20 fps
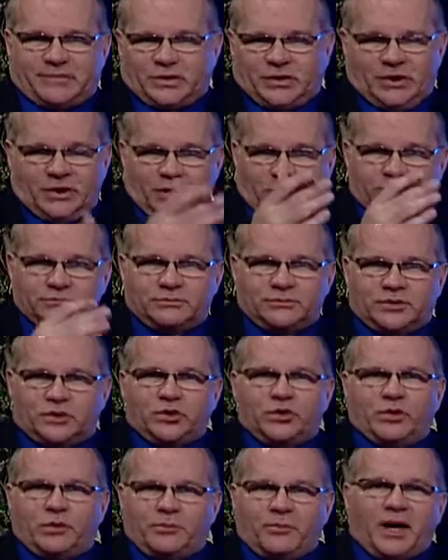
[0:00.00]
you know,
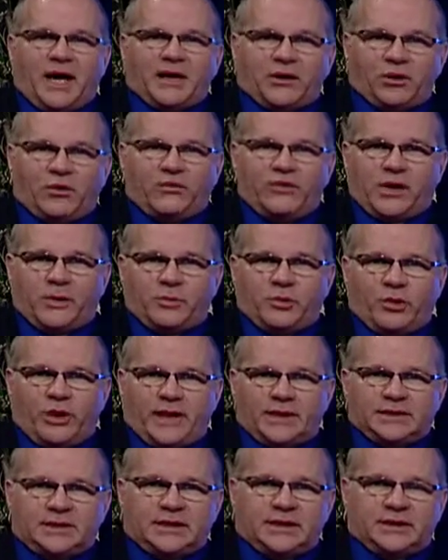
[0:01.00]
do it by November
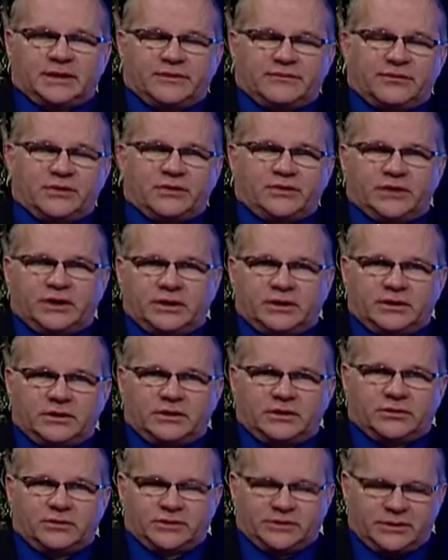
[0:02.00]
18th. If you didn't,
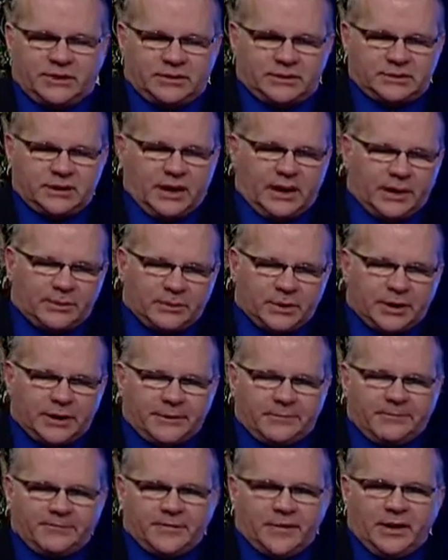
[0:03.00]
it was
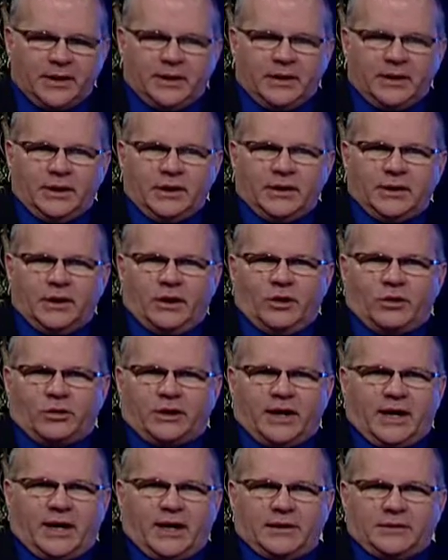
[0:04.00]
untimely.
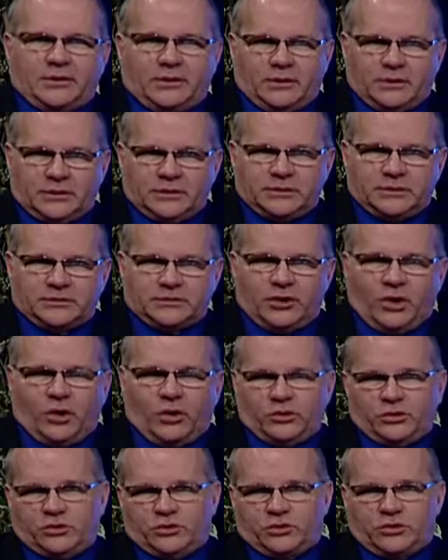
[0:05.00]
Okay,
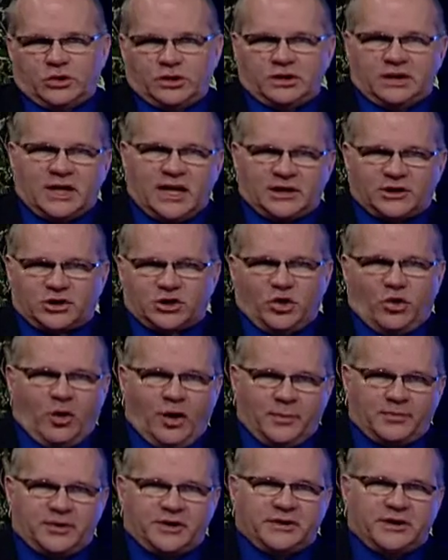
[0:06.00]
so you could not show
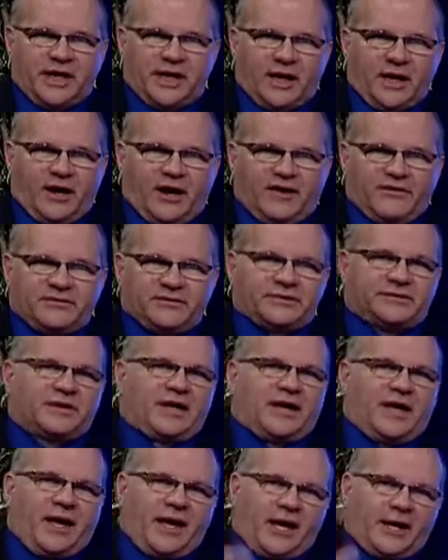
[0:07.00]
up the day of and
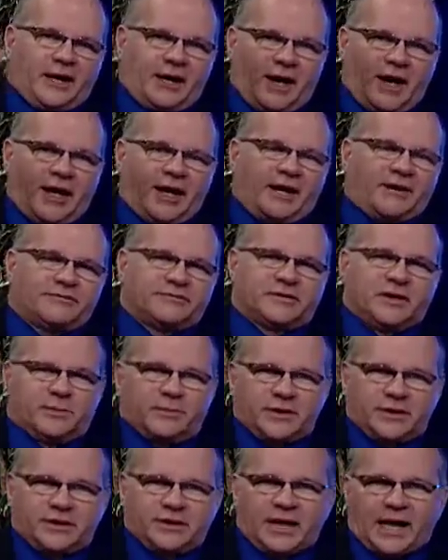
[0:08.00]
say, hey, I have
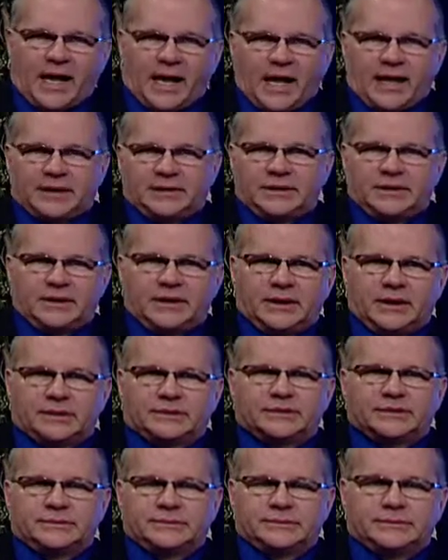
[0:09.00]
something to add to
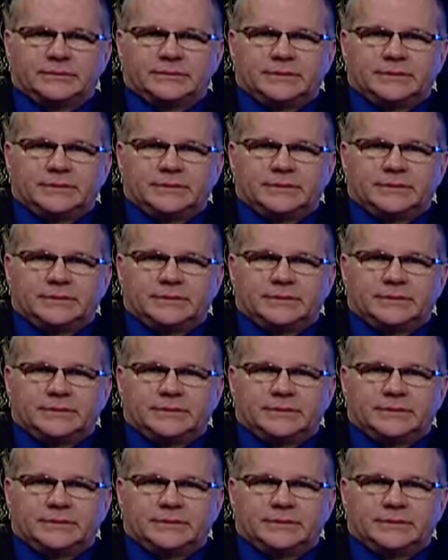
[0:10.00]
this